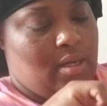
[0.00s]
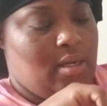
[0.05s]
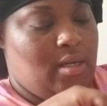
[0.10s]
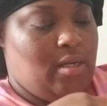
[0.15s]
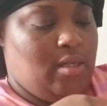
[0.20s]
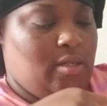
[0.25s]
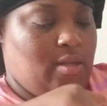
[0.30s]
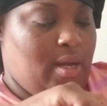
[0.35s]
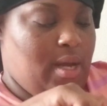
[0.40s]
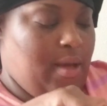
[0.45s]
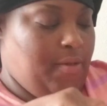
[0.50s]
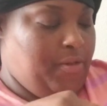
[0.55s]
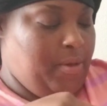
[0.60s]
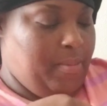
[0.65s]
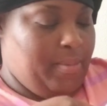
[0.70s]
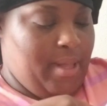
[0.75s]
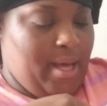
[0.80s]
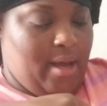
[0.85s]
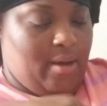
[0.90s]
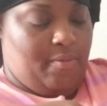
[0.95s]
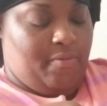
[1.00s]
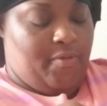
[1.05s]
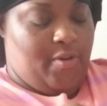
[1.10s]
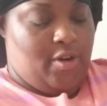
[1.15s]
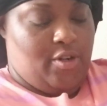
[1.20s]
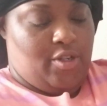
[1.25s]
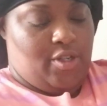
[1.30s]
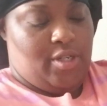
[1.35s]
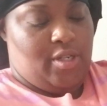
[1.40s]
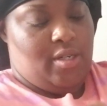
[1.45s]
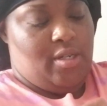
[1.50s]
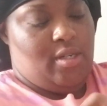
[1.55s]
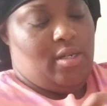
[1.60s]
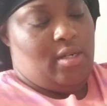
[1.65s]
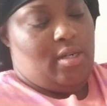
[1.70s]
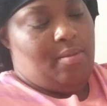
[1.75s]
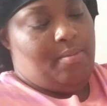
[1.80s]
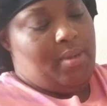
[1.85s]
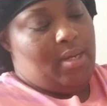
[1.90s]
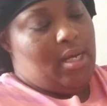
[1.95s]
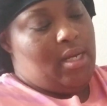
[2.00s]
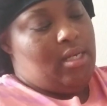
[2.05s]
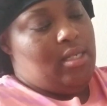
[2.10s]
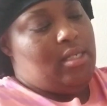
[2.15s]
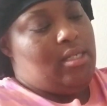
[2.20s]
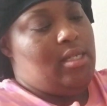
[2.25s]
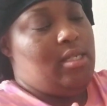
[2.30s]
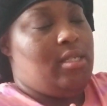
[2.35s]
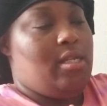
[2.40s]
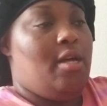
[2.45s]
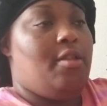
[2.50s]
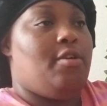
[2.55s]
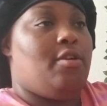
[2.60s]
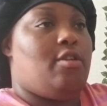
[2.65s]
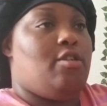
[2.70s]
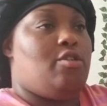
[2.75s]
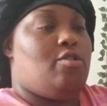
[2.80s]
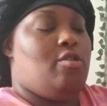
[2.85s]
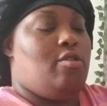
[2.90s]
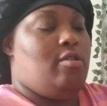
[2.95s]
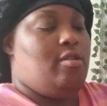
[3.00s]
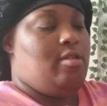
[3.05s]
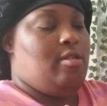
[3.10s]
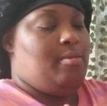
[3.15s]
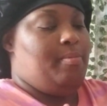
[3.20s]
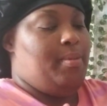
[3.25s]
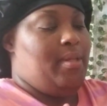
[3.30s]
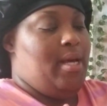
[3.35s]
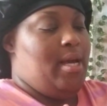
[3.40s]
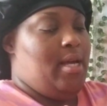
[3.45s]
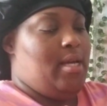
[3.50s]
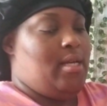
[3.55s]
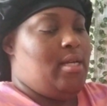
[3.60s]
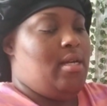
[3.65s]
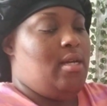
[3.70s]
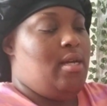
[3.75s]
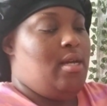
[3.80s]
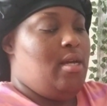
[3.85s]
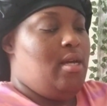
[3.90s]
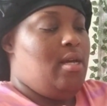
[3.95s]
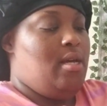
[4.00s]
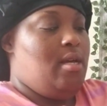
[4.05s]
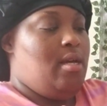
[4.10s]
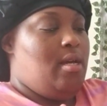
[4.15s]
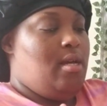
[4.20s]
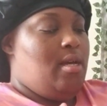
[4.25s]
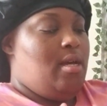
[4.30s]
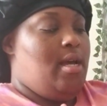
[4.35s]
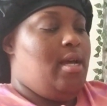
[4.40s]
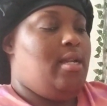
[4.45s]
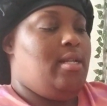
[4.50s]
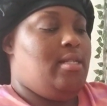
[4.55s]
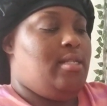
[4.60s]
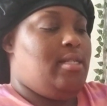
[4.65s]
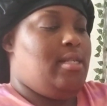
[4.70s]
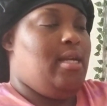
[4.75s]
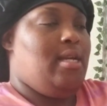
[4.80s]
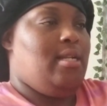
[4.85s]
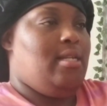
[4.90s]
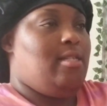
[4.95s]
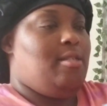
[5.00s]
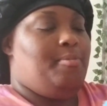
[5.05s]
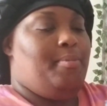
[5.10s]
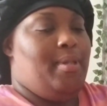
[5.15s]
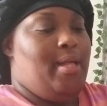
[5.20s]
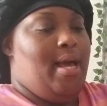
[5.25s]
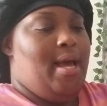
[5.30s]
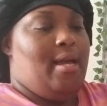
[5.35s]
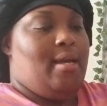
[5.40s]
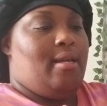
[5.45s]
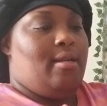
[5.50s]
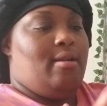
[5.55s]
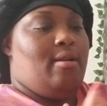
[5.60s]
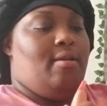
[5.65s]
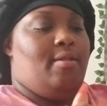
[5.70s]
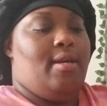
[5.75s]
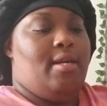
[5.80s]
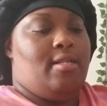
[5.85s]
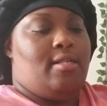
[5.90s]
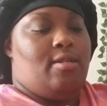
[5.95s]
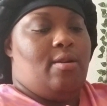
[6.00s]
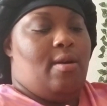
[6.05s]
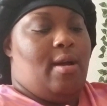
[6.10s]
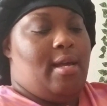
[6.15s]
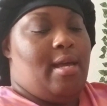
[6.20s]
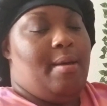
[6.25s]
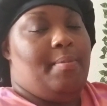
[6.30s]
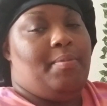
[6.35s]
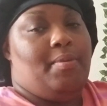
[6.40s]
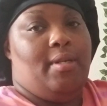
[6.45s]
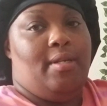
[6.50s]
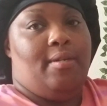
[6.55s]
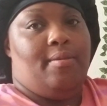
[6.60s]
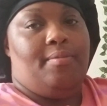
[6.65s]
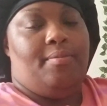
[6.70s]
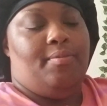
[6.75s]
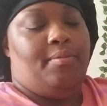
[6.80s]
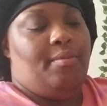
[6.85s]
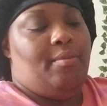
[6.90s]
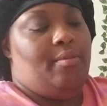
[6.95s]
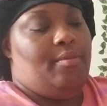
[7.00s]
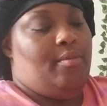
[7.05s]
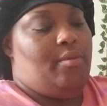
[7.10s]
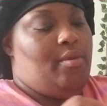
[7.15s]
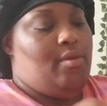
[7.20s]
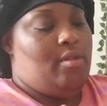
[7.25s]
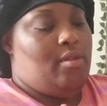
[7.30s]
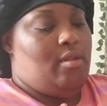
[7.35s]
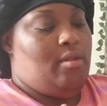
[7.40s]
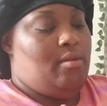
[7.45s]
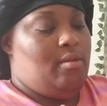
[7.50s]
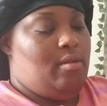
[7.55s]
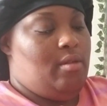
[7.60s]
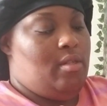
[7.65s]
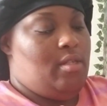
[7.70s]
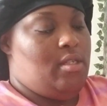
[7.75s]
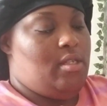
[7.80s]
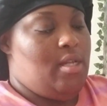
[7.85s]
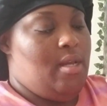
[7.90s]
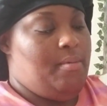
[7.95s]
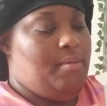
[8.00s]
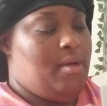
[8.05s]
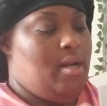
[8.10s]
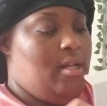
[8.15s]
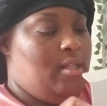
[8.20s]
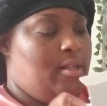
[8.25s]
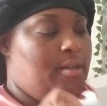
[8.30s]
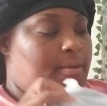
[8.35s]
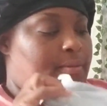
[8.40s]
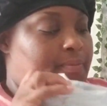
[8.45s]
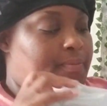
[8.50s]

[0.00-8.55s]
So I got the black version because his other controller is black and his stand is black and all that. So I kept it the same color.